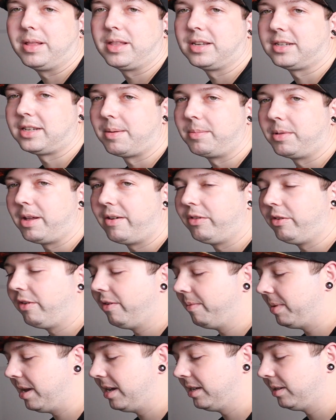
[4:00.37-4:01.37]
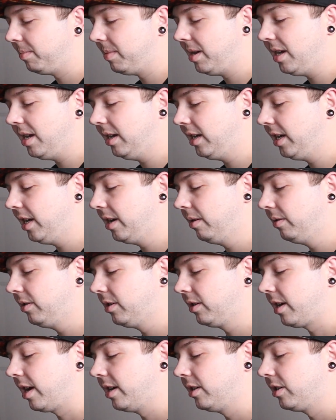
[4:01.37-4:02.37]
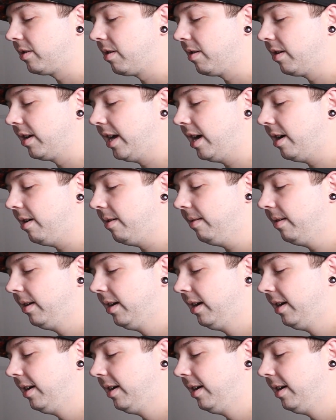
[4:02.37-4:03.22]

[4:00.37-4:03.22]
at the same level as me, just kind of starting out,